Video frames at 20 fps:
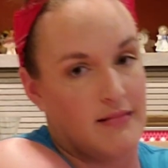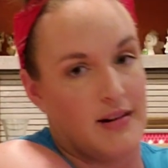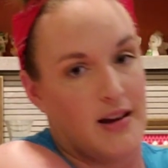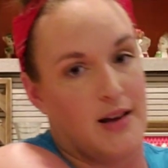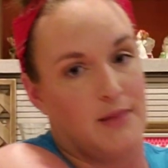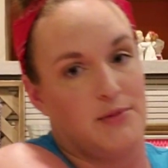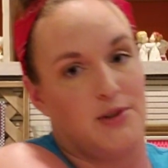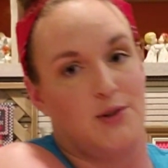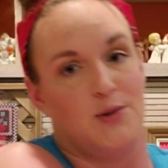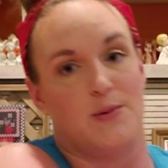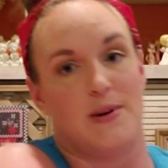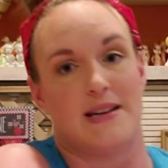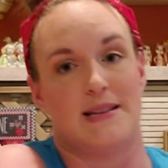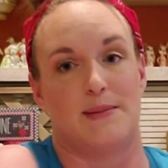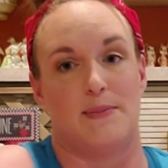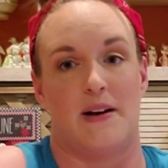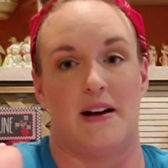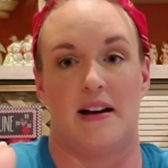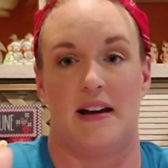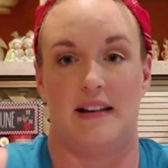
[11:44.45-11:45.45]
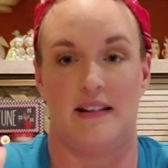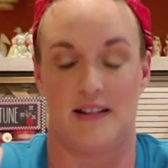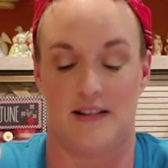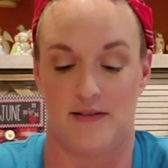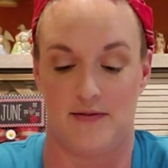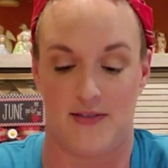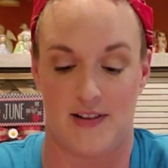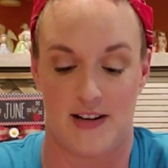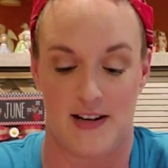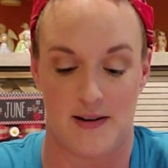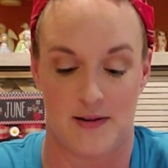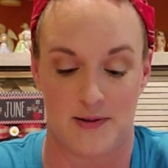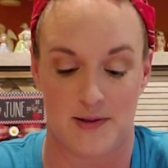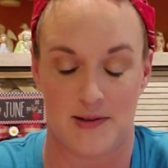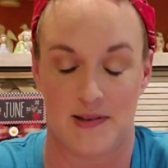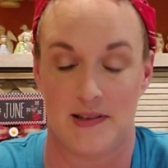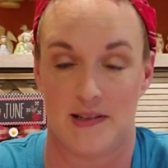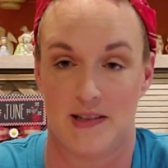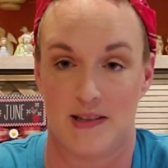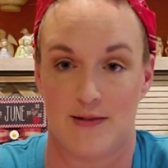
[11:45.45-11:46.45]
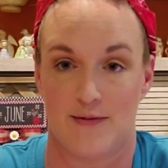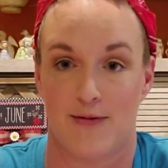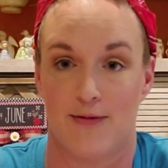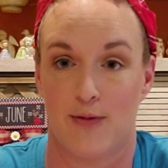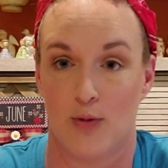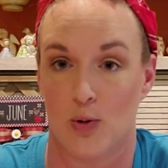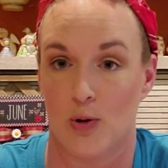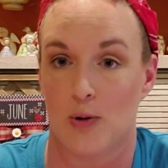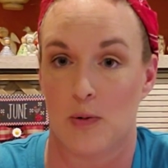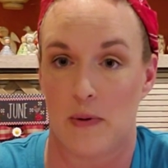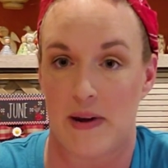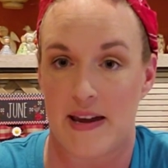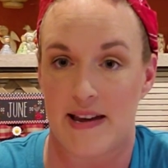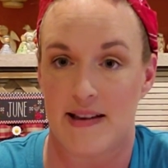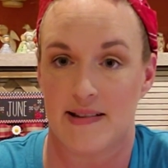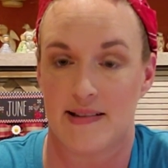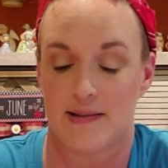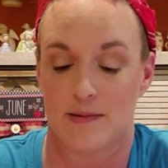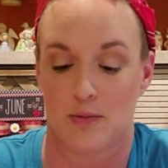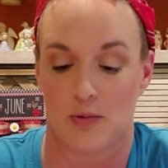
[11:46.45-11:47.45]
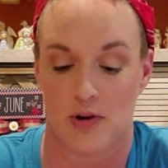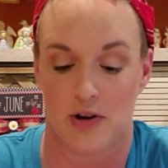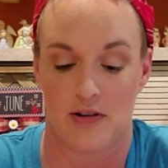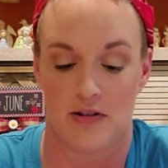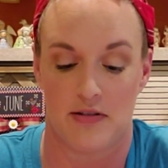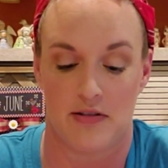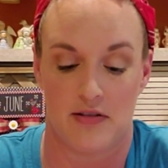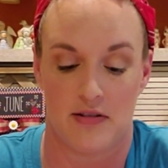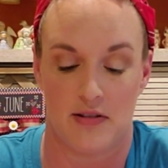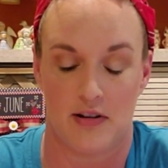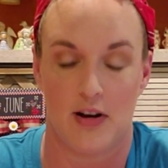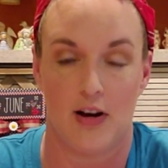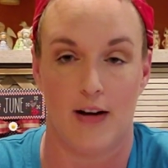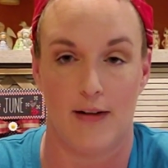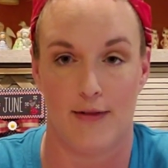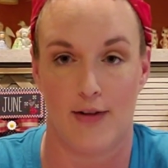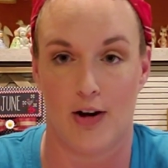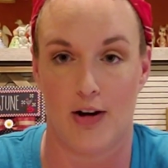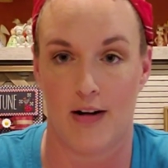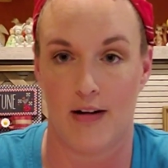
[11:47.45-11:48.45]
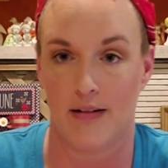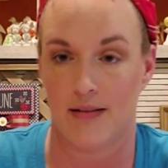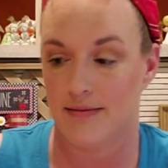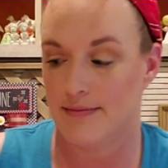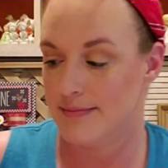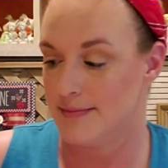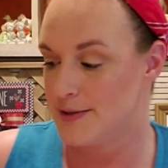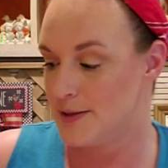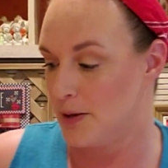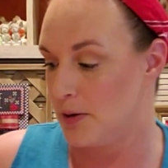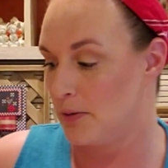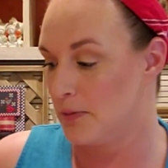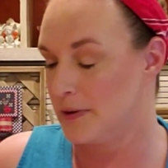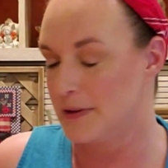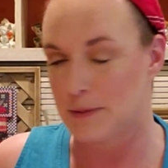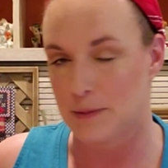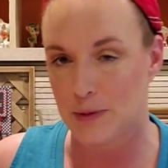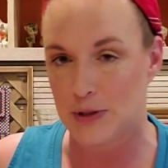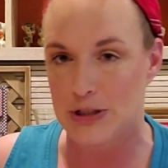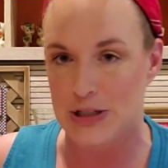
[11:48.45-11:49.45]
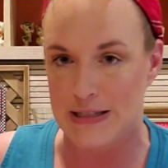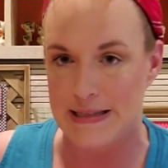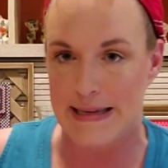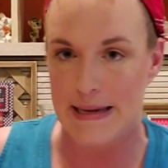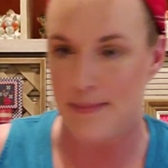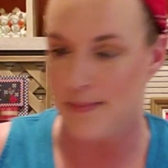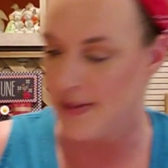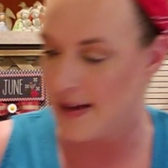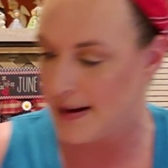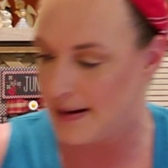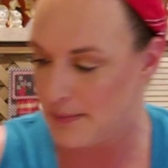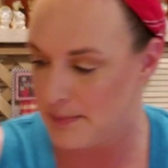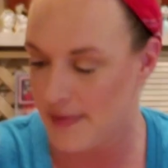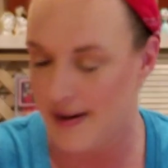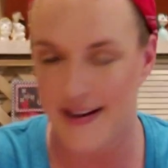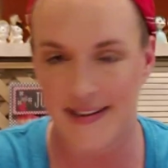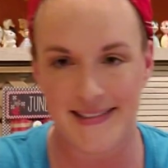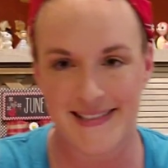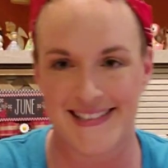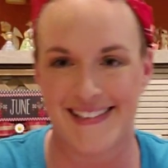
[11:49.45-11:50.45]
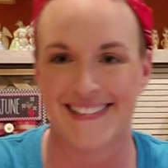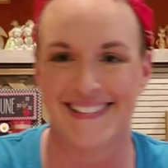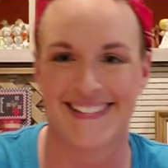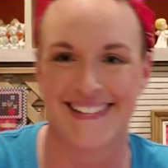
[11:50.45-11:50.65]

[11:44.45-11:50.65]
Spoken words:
I'm 2 weeks behind on a video, so this is 4 weeks worth of haul, so we'll just keep that in mind.